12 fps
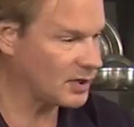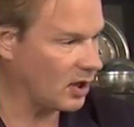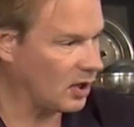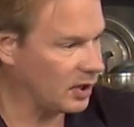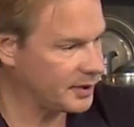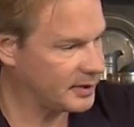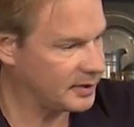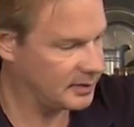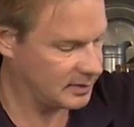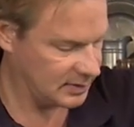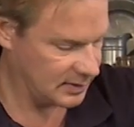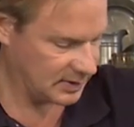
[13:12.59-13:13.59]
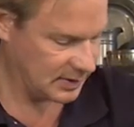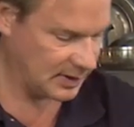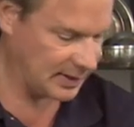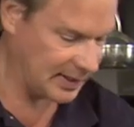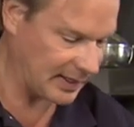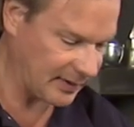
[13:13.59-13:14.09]
salt,
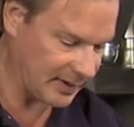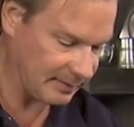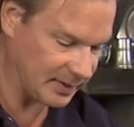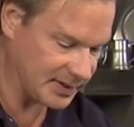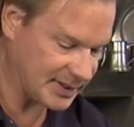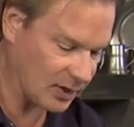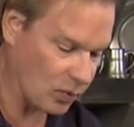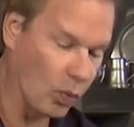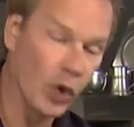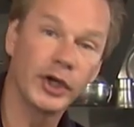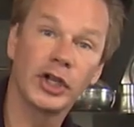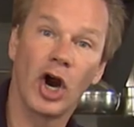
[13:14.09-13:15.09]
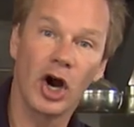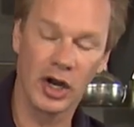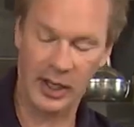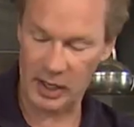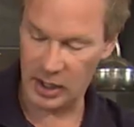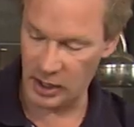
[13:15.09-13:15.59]
and I'm going to take one
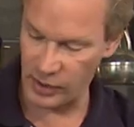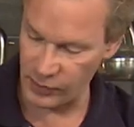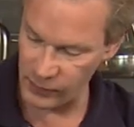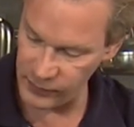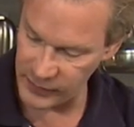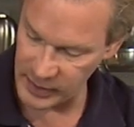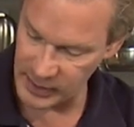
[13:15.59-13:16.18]
garlic clove,